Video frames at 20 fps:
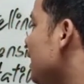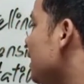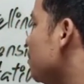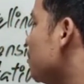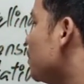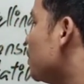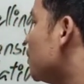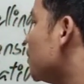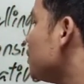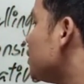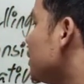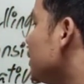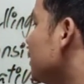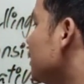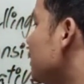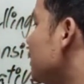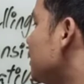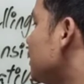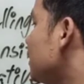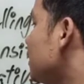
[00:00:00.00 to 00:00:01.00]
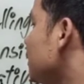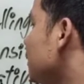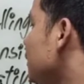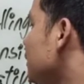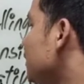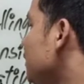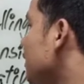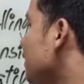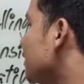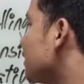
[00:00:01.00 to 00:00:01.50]
emotions.
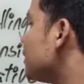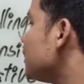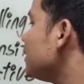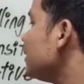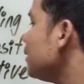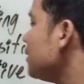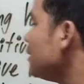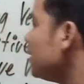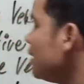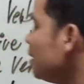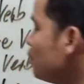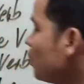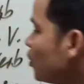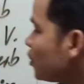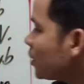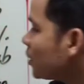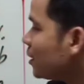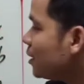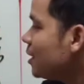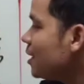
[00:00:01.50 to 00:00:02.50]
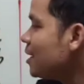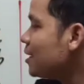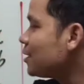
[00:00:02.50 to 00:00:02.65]
Yes, emotion.